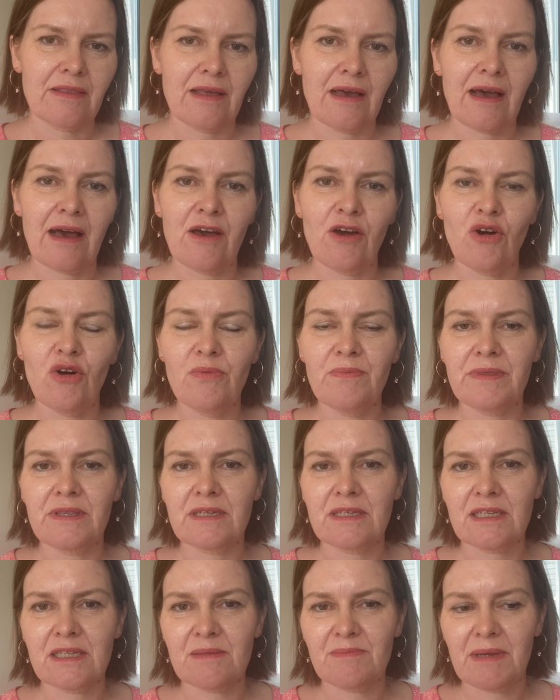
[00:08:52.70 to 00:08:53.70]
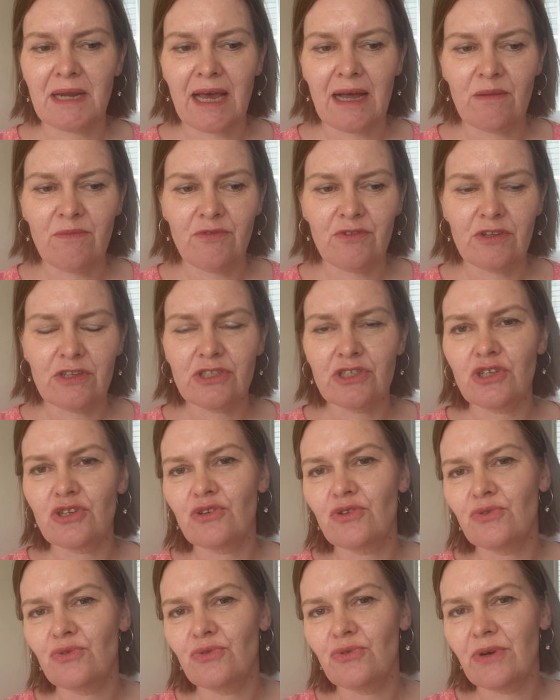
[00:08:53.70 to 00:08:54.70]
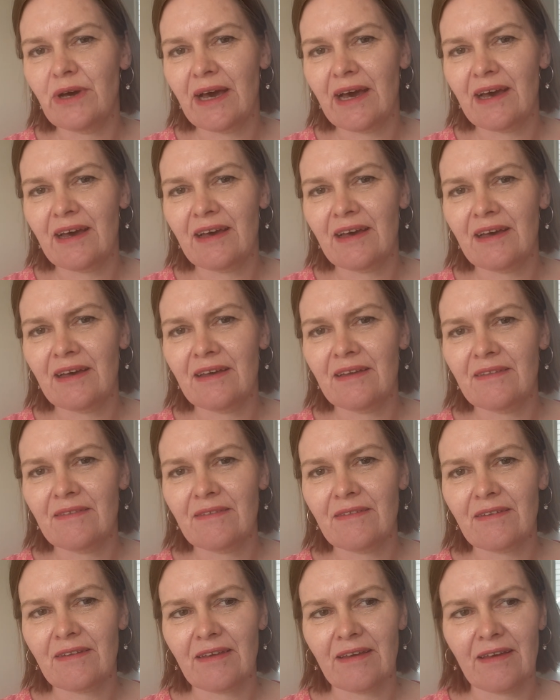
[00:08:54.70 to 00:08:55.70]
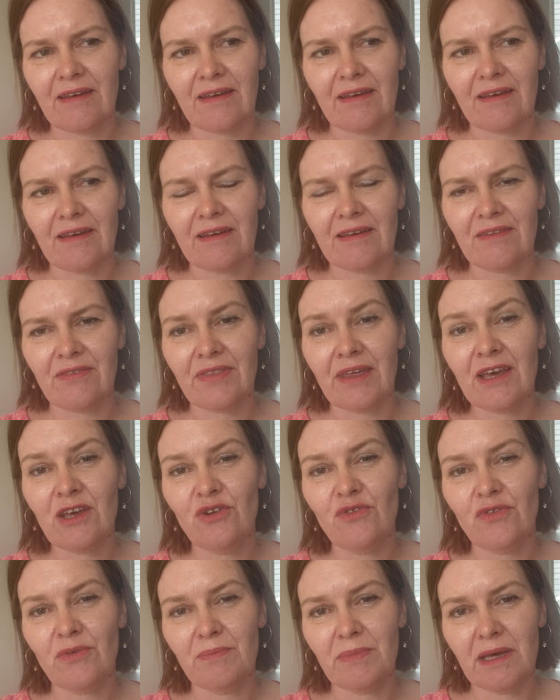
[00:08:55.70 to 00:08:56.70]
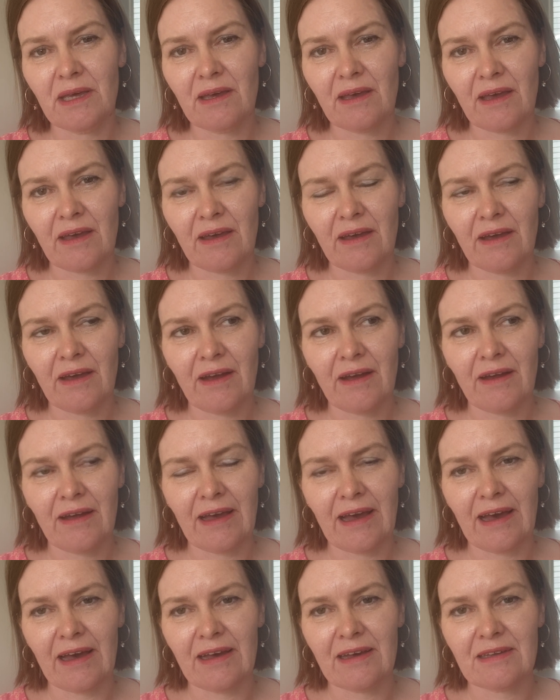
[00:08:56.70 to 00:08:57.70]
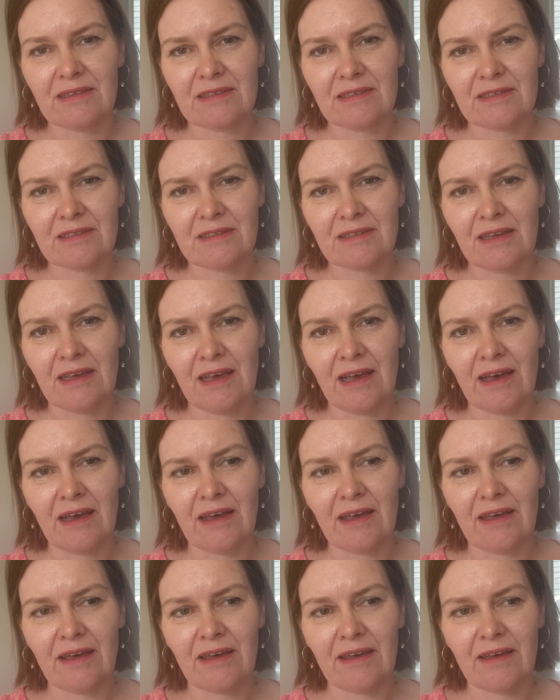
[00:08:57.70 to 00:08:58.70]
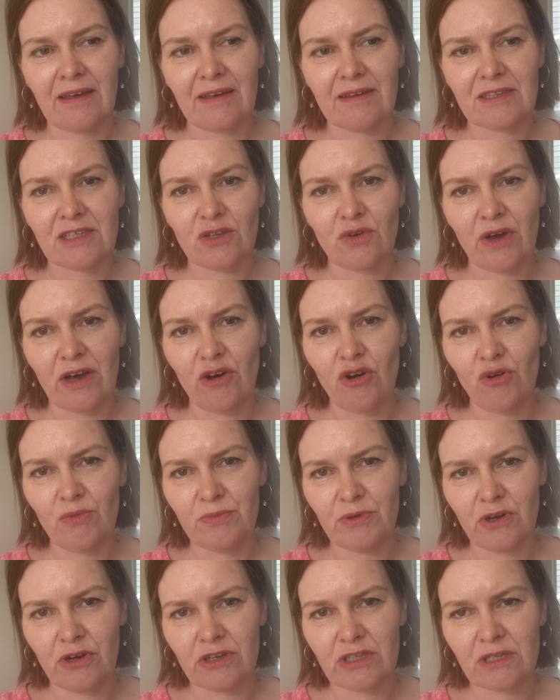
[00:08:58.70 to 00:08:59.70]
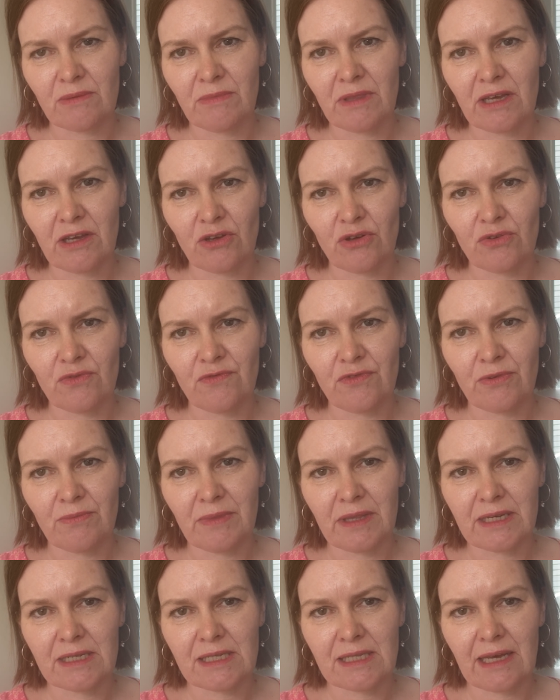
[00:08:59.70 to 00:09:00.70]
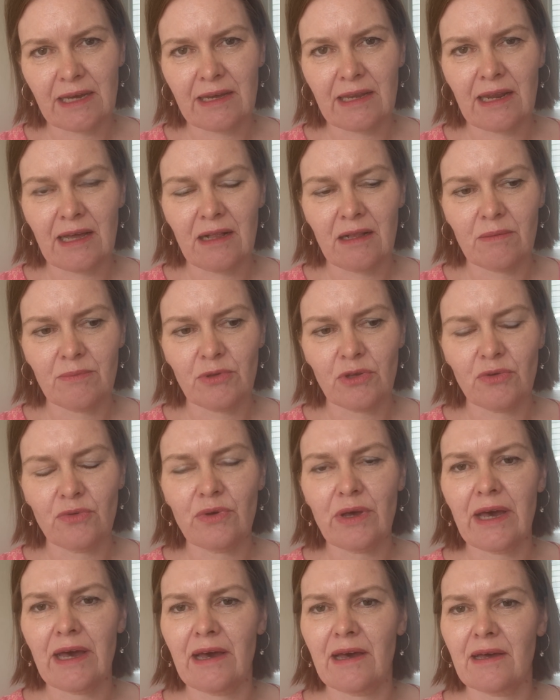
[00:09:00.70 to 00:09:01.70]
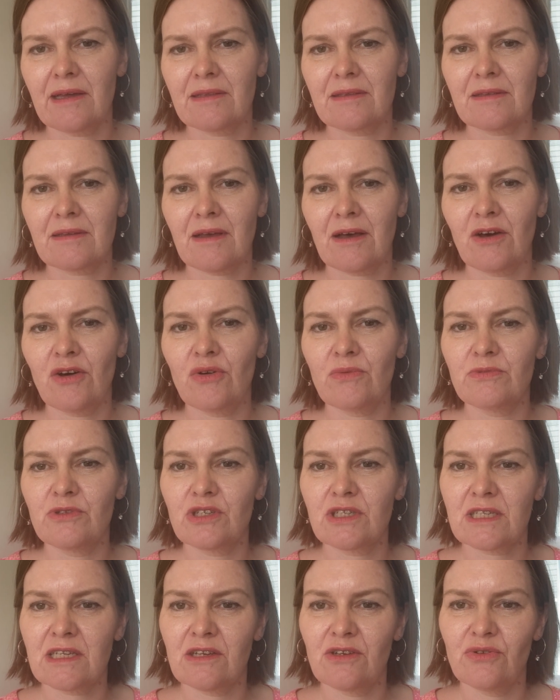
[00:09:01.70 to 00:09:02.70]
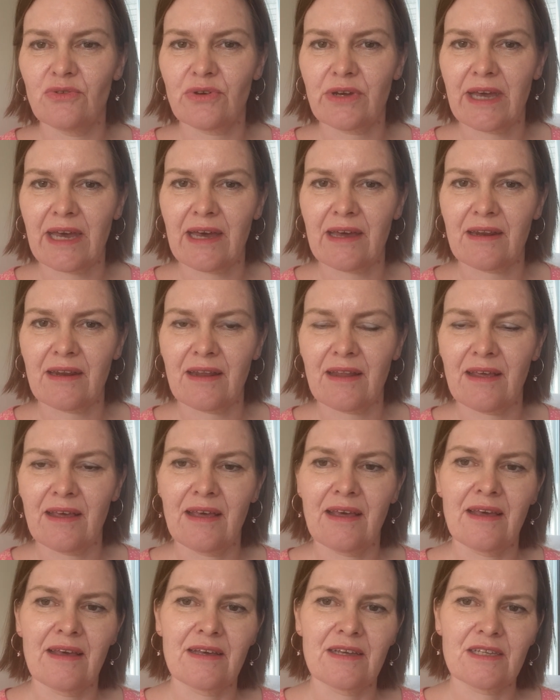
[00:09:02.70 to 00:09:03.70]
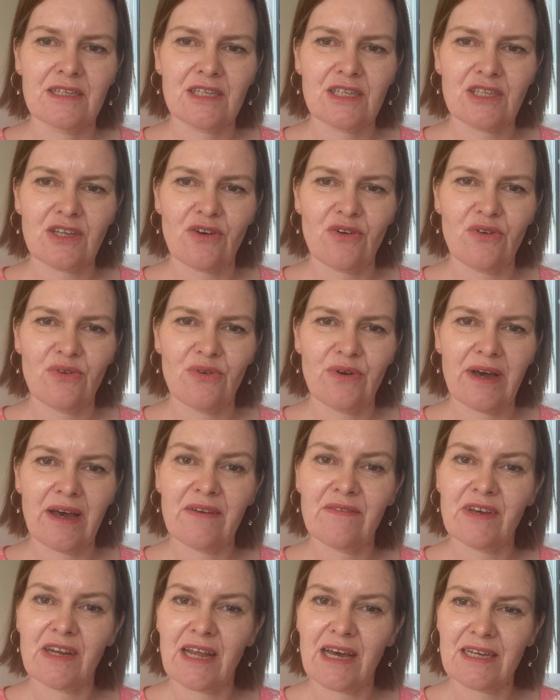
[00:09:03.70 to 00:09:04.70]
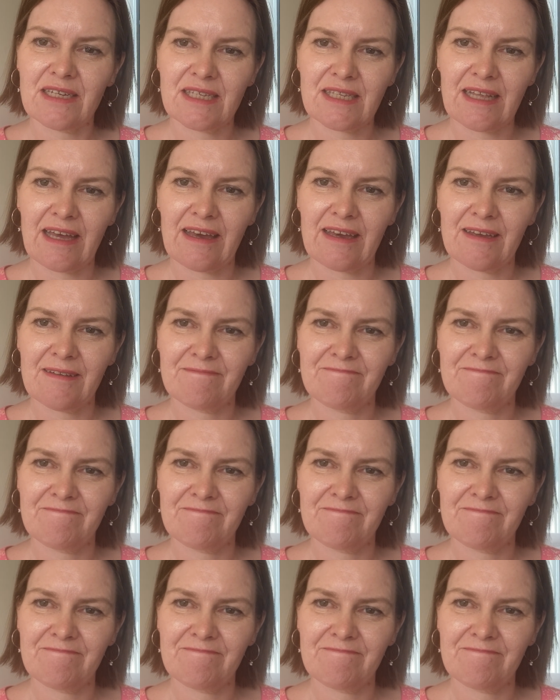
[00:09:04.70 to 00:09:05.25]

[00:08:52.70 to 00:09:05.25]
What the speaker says: I hope this has been helpful to you, and thank you for being here. And so I hope you got something good from this that can help you, and I hope to see you again. So have a nice day.